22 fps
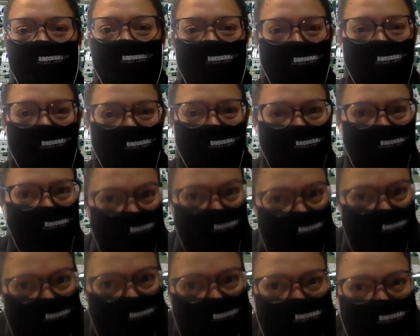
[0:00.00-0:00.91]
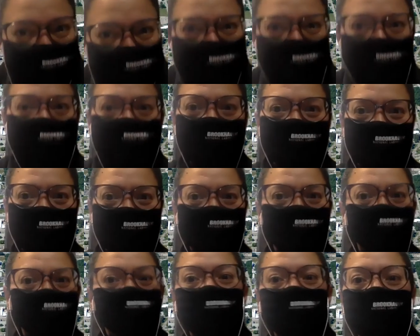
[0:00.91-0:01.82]
that eh, is a
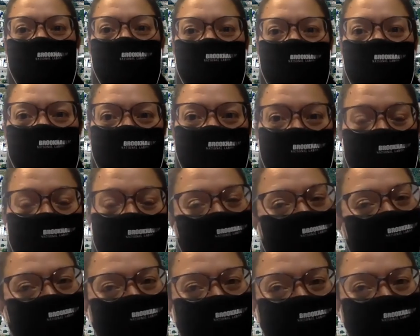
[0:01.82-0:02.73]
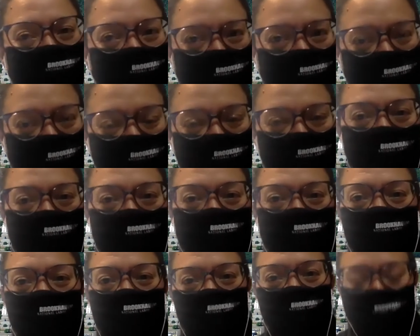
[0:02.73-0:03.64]
particle accelerator that it's
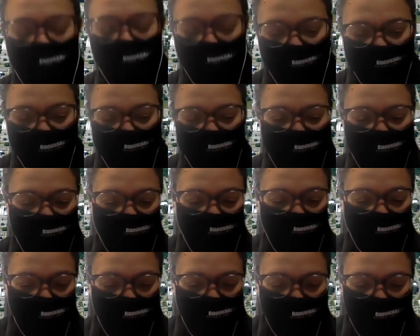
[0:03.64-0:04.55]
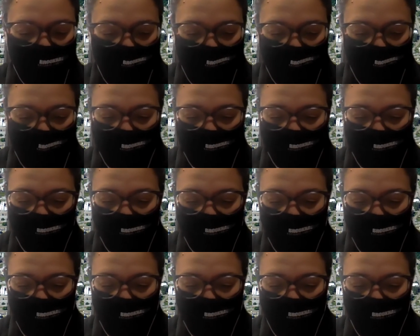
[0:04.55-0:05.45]
used to create an image.
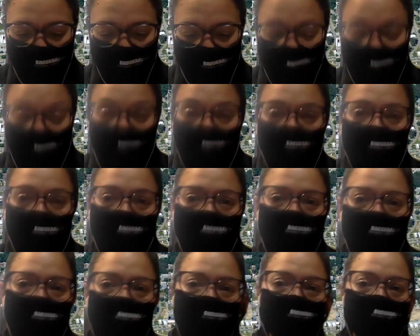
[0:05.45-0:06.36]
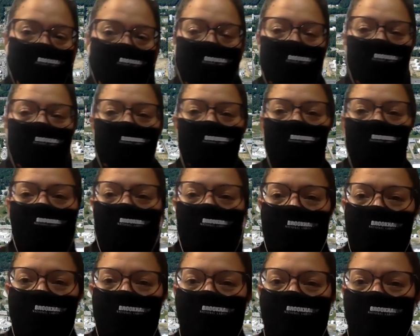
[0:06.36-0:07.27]
Um, but at the BNL, if we
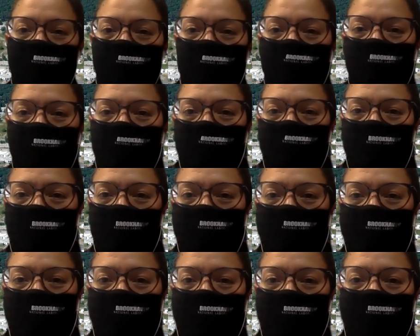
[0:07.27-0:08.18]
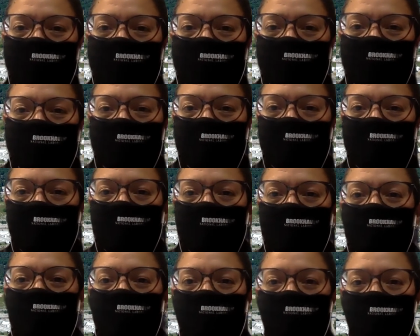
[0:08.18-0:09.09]
can see my back here, you
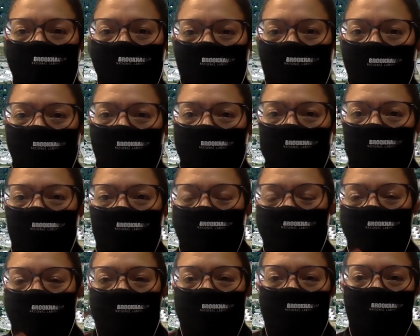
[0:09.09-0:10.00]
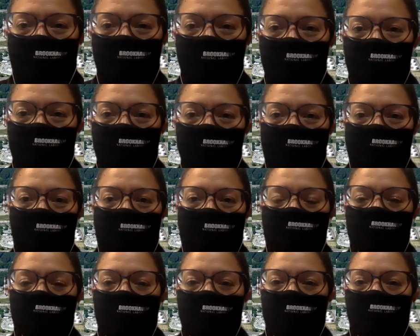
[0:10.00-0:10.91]
know, we have uh, a nice
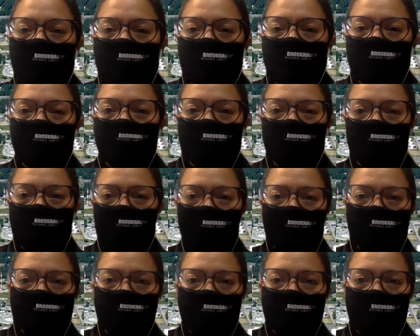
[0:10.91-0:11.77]
image of the